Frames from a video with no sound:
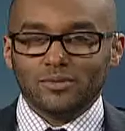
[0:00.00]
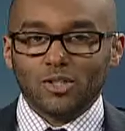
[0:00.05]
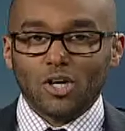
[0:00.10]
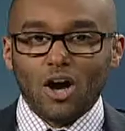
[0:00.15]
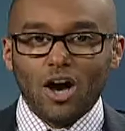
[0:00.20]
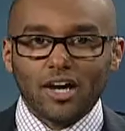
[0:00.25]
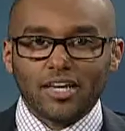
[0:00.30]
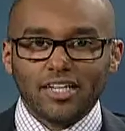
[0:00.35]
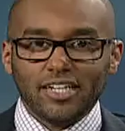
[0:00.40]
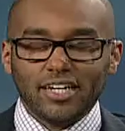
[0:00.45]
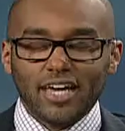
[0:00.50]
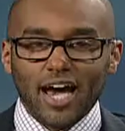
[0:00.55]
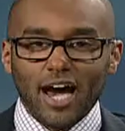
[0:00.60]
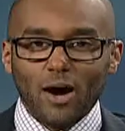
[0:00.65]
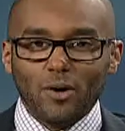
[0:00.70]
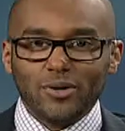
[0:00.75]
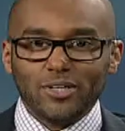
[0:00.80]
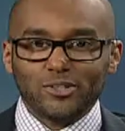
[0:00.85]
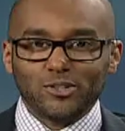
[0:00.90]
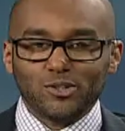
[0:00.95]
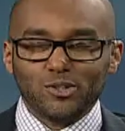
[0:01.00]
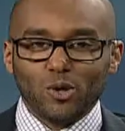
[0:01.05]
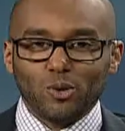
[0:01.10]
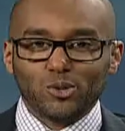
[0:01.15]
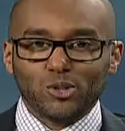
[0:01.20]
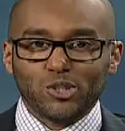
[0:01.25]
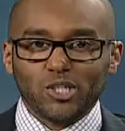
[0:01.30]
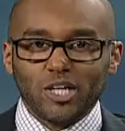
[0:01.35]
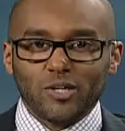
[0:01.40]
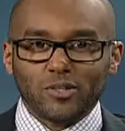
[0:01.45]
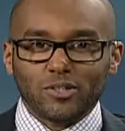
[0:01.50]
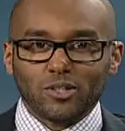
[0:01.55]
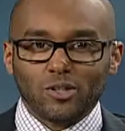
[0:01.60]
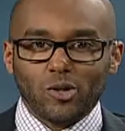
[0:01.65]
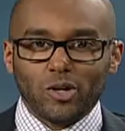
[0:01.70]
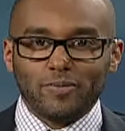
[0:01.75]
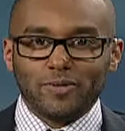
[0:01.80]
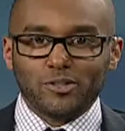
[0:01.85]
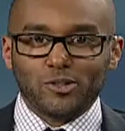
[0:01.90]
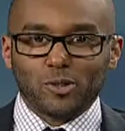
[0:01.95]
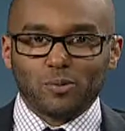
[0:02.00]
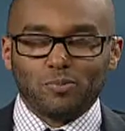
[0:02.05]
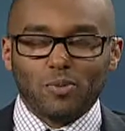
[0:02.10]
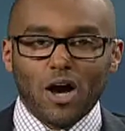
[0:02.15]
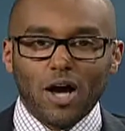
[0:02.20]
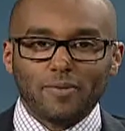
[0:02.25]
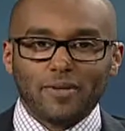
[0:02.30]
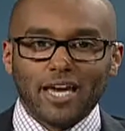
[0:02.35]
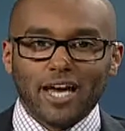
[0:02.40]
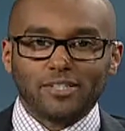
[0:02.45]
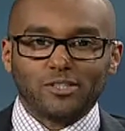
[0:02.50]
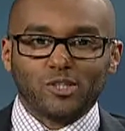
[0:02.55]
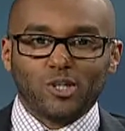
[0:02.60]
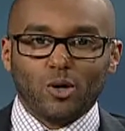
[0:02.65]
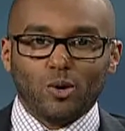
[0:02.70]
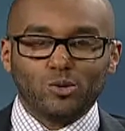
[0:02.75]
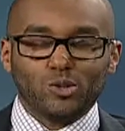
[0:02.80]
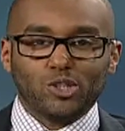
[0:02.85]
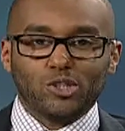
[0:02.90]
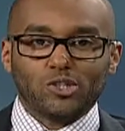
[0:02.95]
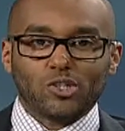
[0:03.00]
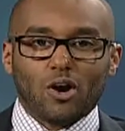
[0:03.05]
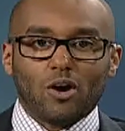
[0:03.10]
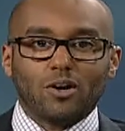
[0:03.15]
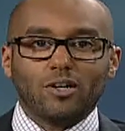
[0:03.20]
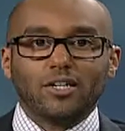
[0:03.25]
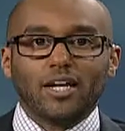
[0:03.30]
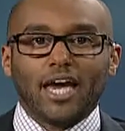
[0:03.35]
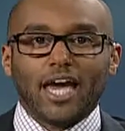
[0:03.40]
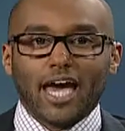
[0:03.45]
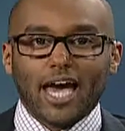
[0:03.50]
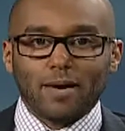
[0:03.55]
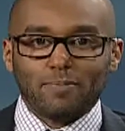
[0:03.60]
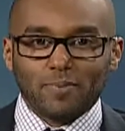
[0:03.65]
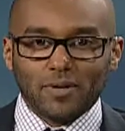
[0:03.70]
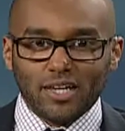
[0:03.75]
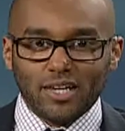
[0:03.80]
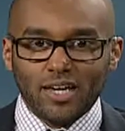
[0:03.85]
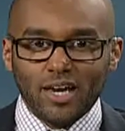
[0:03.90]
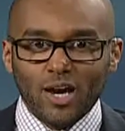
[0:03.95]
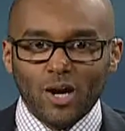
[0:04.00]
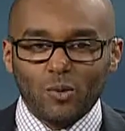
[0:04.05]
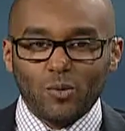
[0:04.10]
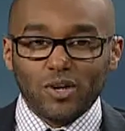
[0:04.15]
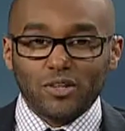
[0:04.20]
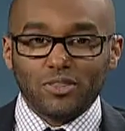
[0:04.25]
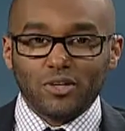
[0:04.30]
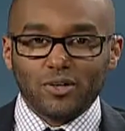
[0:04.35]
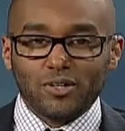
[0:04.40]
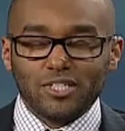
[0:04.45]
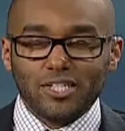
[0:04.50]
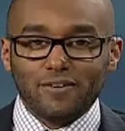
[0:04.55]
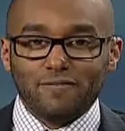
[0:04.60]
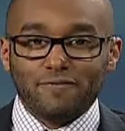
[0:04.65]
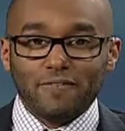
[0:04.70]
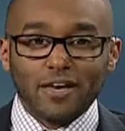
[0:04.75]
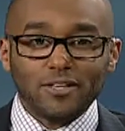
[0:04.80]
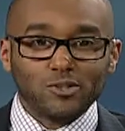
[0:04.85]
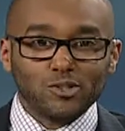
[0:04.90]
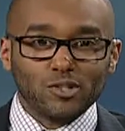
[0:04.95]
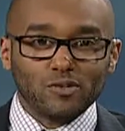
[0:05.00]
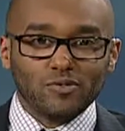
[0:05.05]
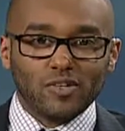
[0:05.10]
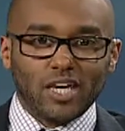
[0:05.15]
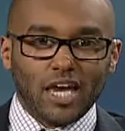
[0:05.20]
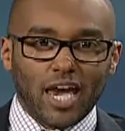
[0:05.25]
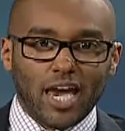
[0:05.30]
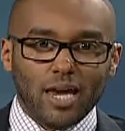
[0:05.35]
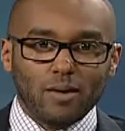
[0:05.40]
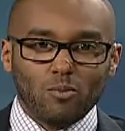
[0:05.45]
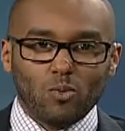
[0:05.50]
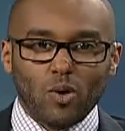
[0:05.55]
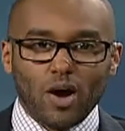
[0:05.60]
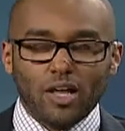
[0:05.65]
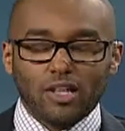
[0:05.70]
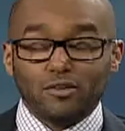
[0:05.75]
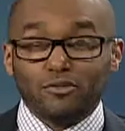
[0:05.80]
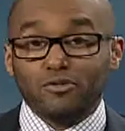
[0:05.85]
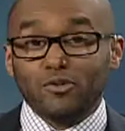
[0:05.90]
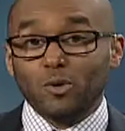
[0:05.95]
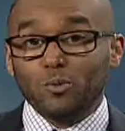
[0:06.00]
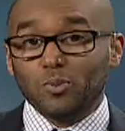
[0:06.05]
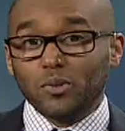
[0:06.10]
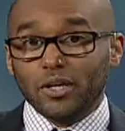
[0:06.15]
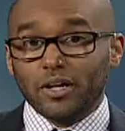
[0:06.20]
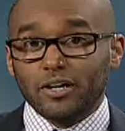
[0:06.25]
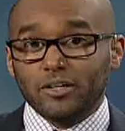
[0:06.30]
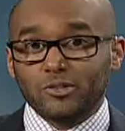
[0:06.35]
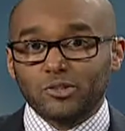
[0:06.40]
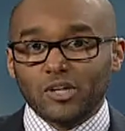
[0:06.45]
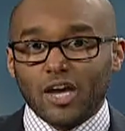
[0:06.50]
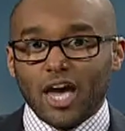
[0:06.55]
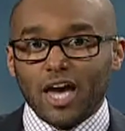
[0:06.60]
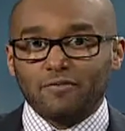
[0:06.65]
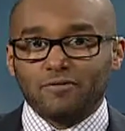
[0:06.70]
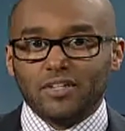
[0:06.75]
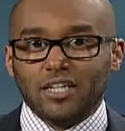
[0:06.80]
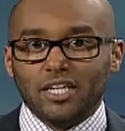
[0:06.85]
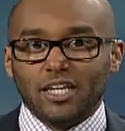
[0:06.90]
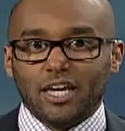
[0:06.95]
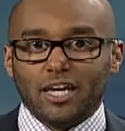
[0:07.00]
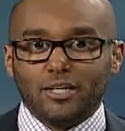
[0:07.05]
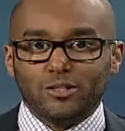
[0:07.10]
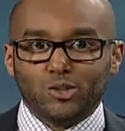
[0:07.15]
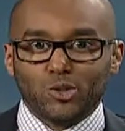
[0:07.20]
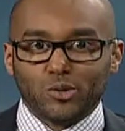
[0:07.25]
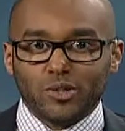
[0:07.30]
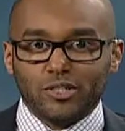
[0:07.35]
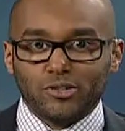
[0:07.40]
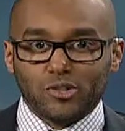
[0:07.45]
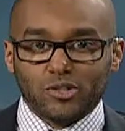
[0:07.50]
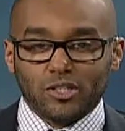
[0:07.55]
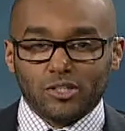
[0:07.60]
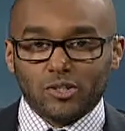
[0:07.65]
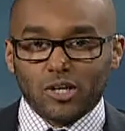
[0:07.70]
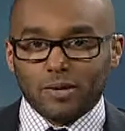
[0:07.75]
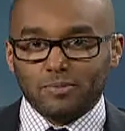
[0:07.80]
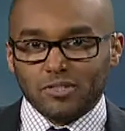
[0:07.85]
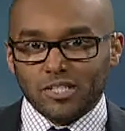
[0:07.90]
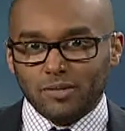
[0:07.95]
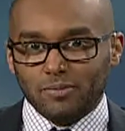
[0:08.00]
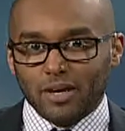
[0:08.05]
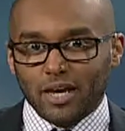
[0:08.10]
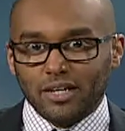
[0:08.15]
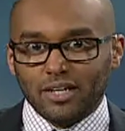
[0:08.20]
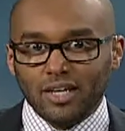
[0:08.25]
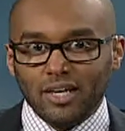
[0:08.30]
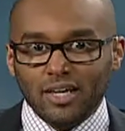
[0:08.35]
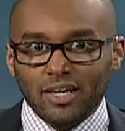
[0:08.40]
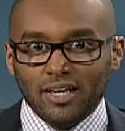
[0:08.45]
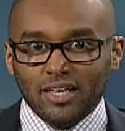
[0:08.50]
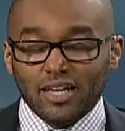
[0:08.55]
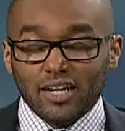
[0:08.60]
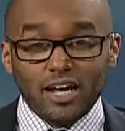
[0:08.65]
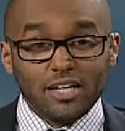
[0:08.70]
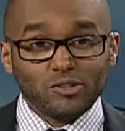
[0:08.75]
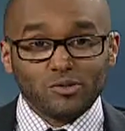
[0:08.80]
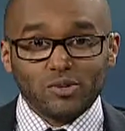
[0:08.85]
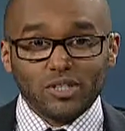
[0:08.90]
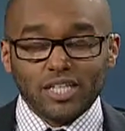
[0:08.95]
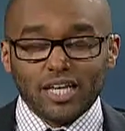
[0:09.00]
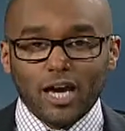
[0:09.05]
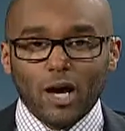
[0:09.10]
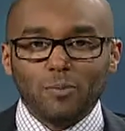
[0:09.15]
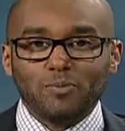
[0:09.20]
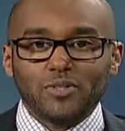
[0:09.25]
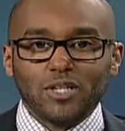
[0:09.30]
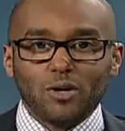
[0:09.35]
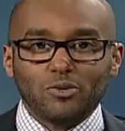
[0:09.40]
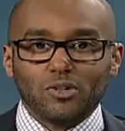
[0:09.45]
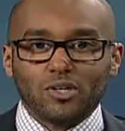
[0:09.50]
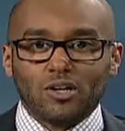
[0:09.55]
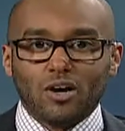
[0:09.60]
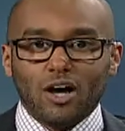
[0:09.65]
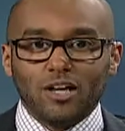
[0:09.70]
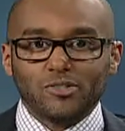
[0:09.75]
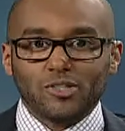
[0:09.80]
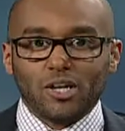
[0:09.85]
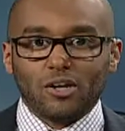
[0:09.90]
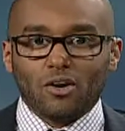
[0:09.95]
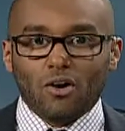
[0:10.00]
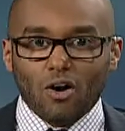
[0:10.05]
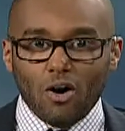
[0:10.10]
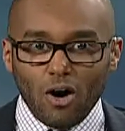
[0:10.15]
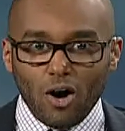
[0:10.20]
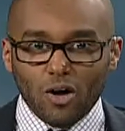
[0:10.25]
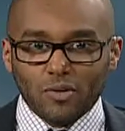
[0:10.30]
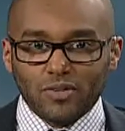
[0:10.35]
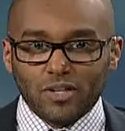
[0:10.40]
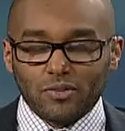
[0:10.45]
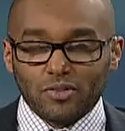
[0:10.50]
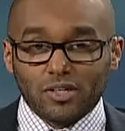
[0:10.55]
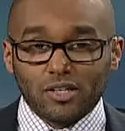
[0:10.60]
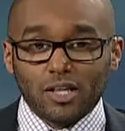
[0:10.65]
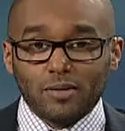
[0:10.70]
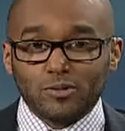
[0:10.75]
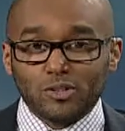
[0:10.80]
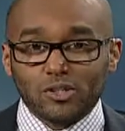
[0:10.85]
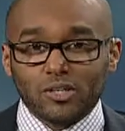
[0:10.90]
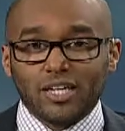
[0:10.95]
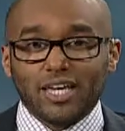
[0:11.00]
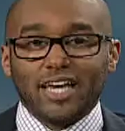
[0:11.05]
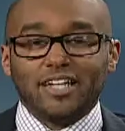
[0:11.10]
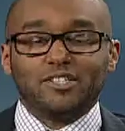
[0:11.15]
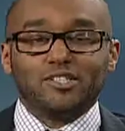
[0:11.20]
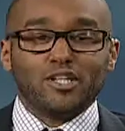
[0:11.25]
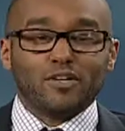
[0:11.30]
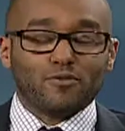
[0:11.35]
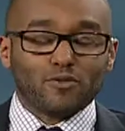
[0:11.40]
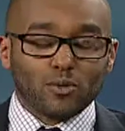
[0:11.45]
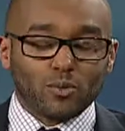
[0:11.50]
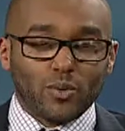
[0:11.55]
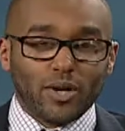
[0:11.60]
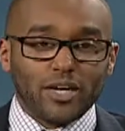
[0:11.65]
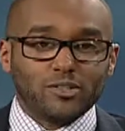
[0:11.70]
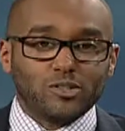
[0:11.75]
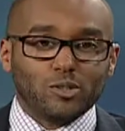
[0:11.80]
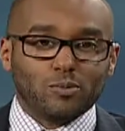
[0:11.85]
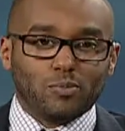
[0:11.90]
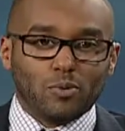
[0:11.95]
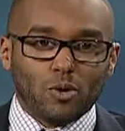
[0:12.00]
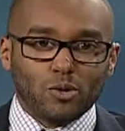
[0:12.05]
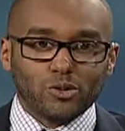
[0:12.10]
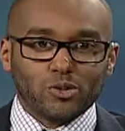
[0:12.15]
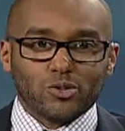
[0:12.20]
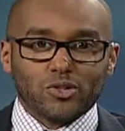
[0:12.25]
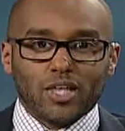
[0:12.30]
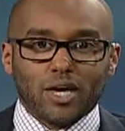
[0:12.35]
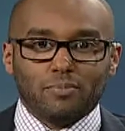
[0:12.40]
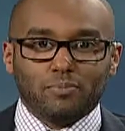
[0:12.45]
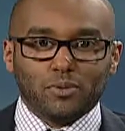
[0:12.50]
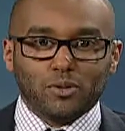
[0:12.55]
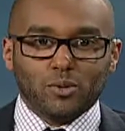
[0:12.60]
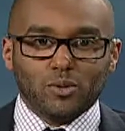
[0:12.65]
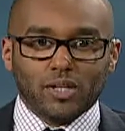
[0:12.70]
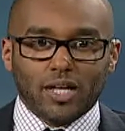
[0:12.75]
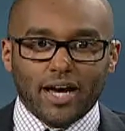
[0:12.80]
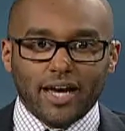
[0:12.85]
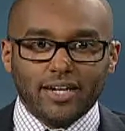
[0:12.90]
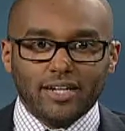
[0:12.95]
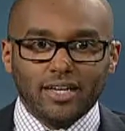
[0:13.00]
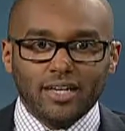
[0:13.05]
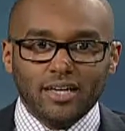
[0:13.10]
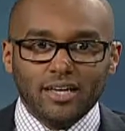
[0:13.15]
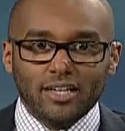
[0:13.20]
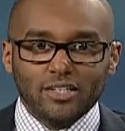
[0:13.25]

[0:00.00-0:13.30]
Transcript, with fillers: To hockey now, it's no secret the Lloydminster Bobcats coaches aren't happy with their defensive game. While a few players have key injuries to the top D-men, that hasn't really helped out the cause at all. Now the club is looking at different ways to bolster that blue line.